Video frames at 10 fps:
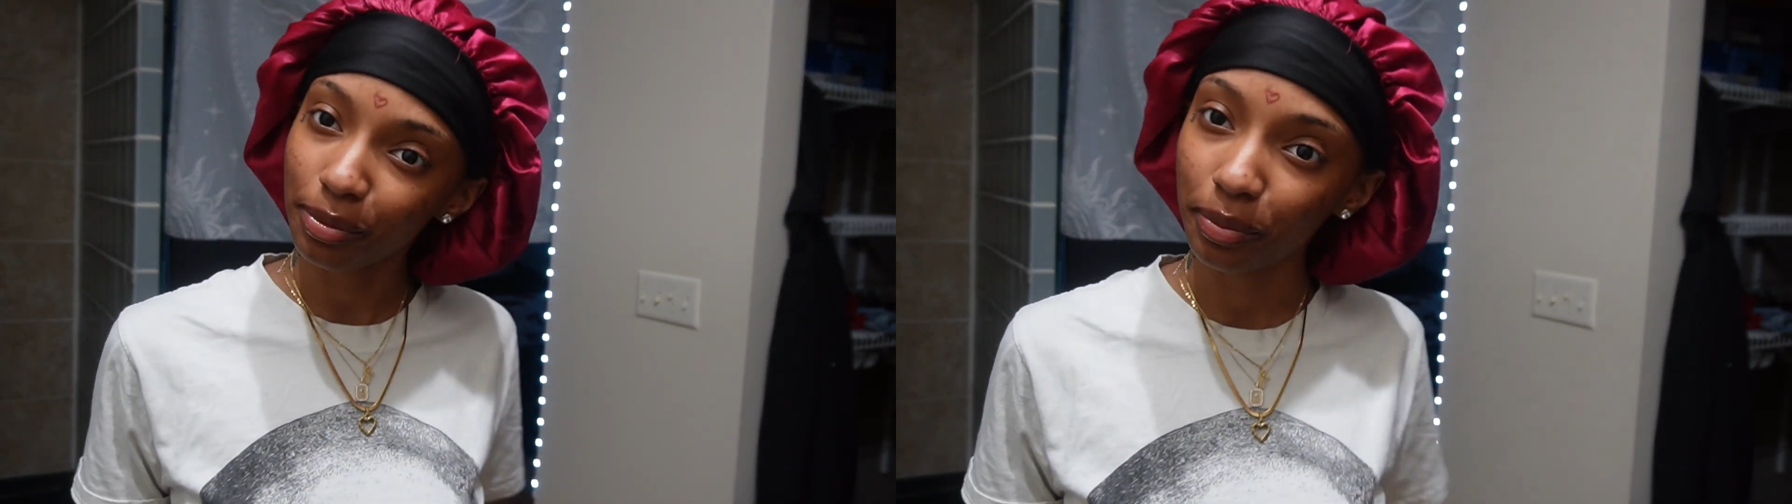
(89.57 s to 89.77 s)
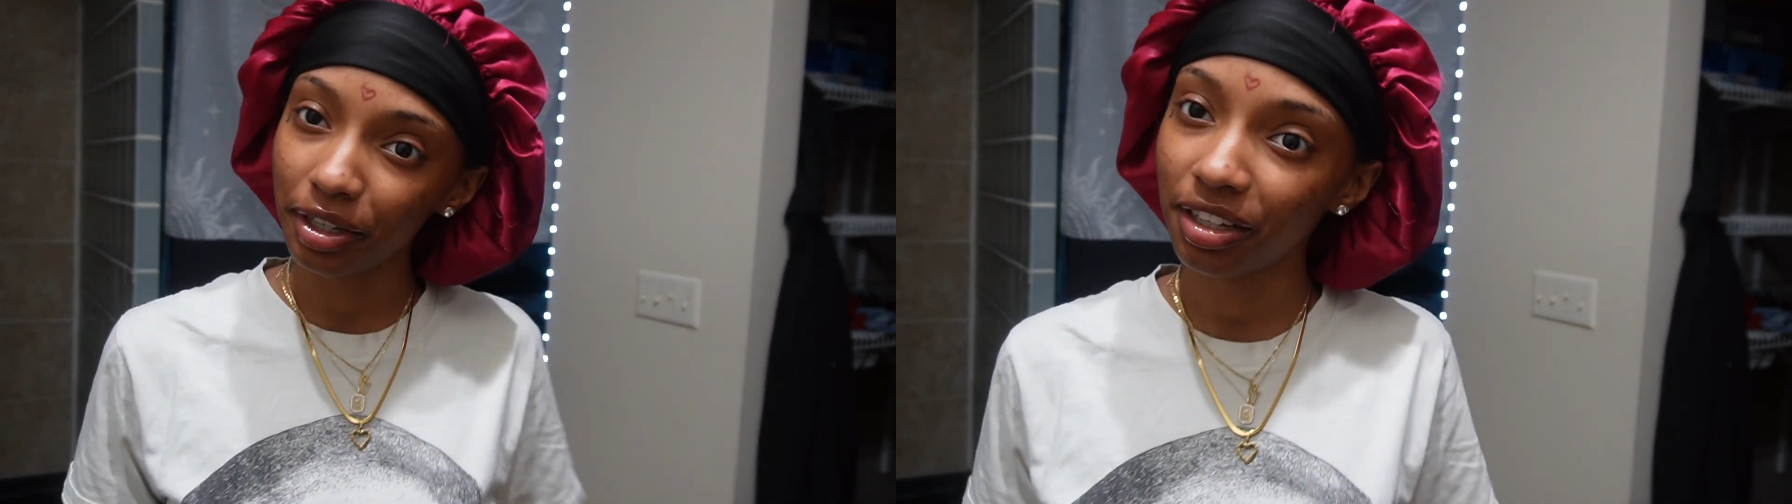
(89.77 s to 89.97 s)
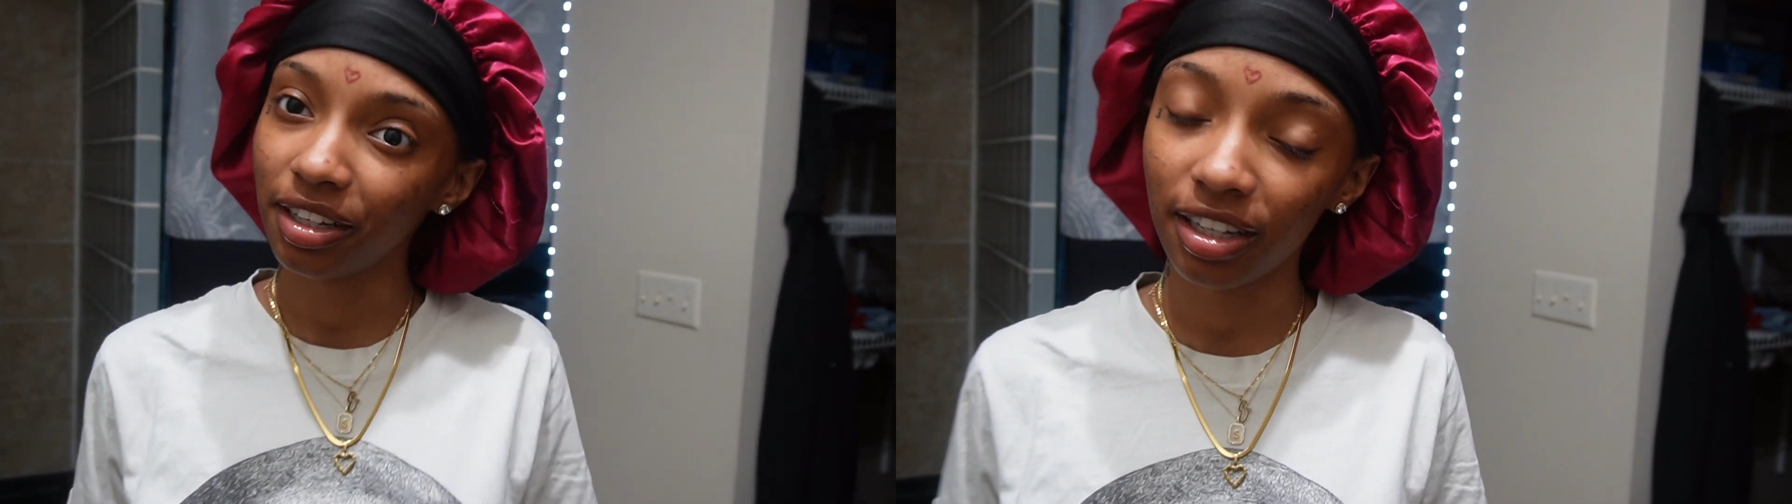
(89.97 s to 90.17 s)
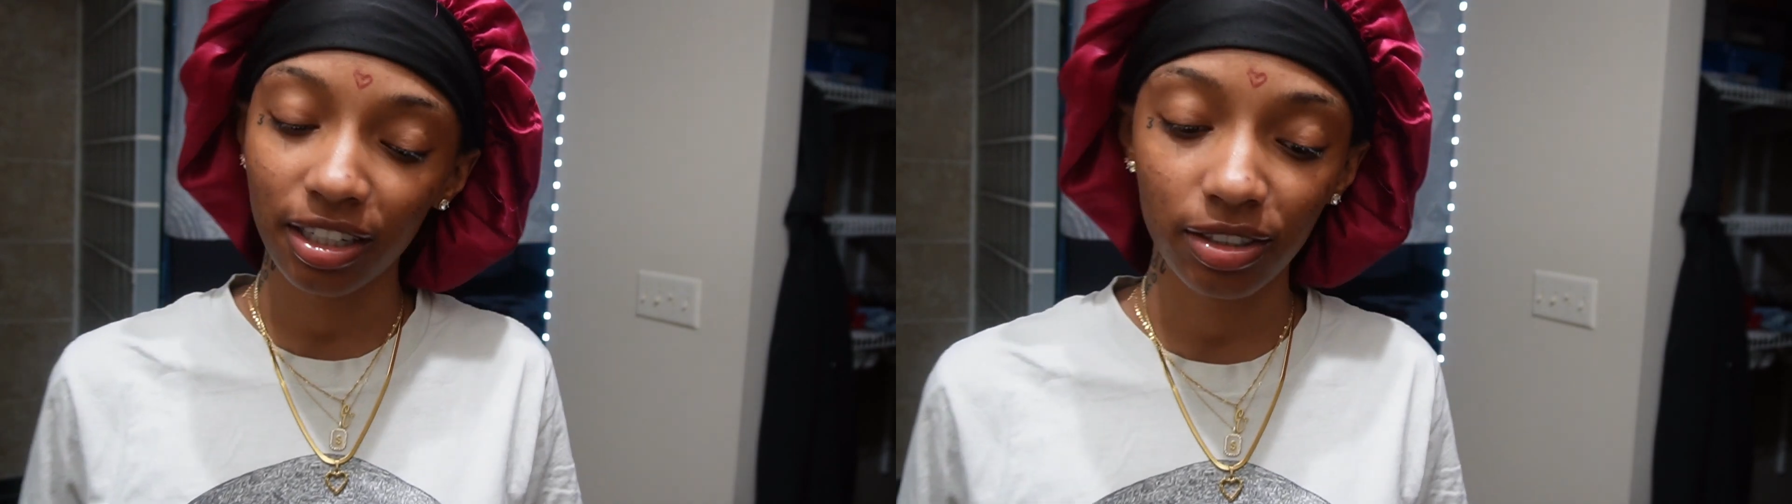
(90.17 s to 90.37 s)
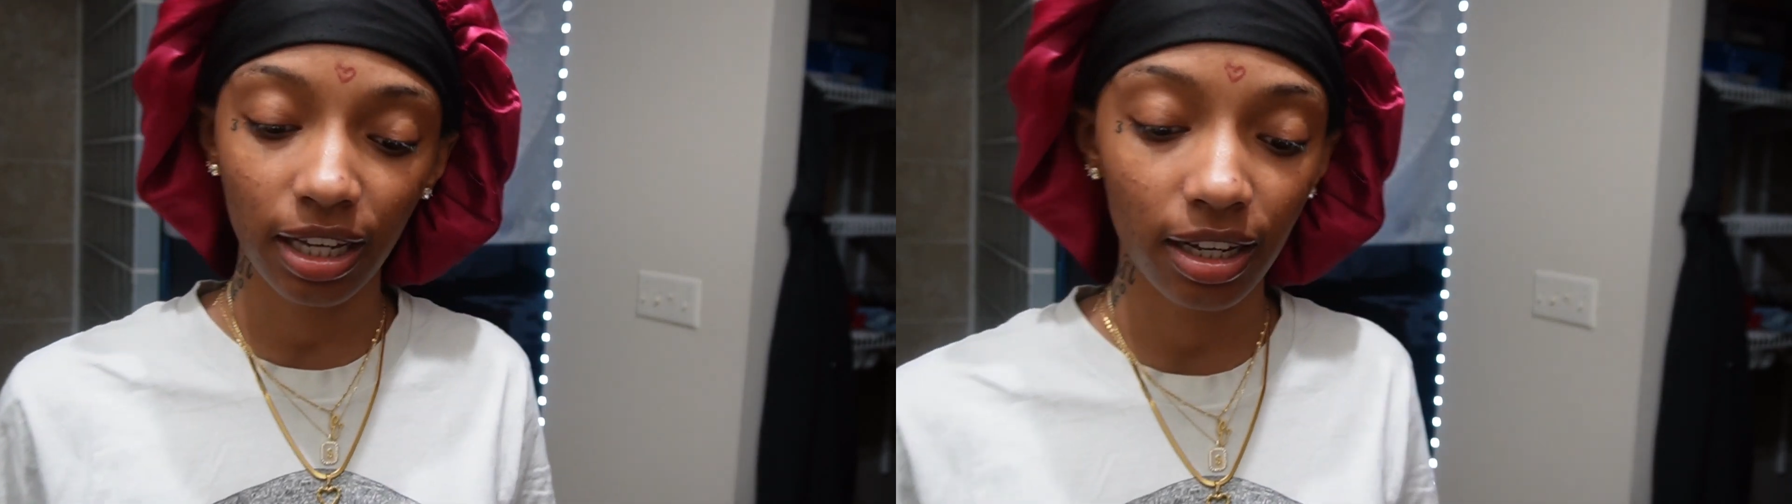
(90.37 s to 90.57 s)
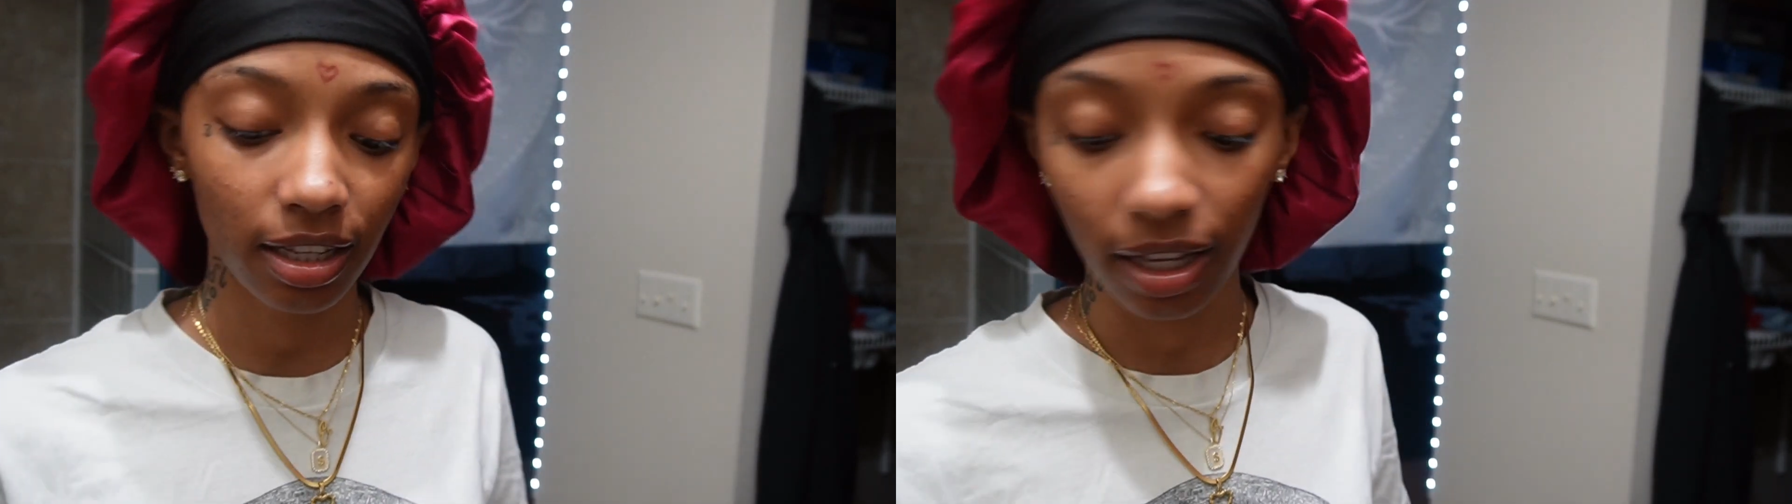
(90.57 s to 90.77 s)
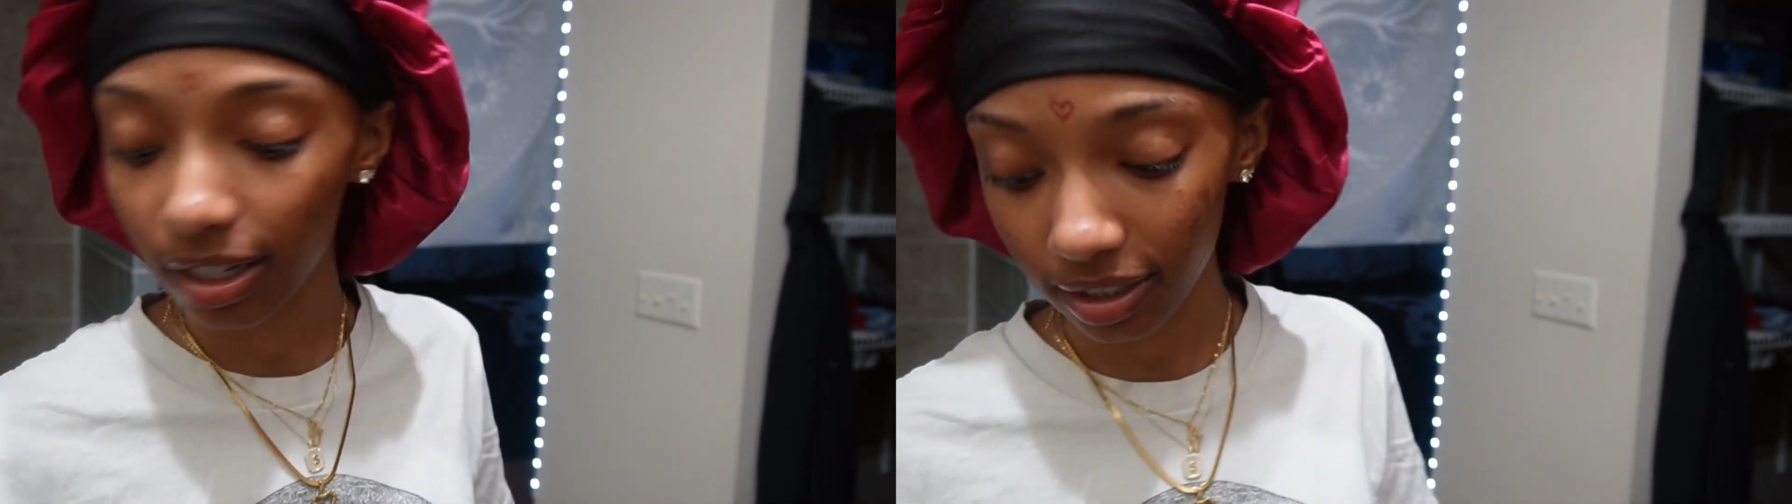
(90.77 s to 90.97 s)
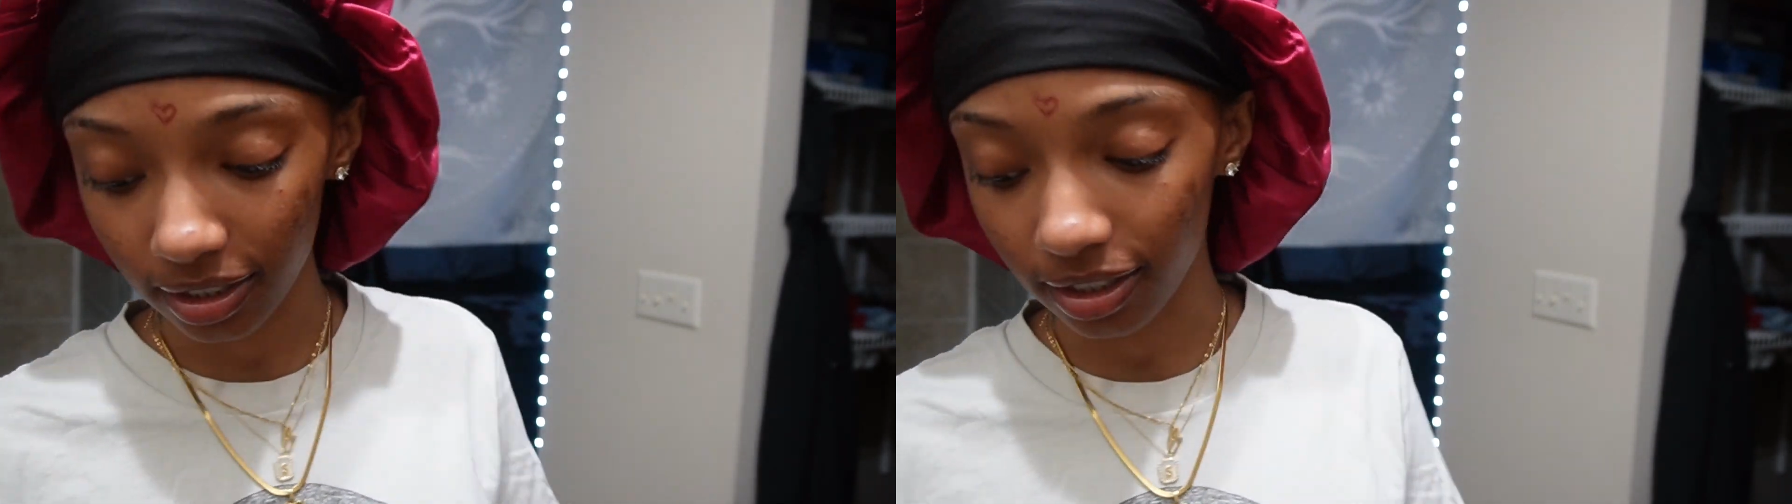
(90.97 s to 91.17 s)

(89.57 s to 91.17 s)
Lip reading: wig outside of like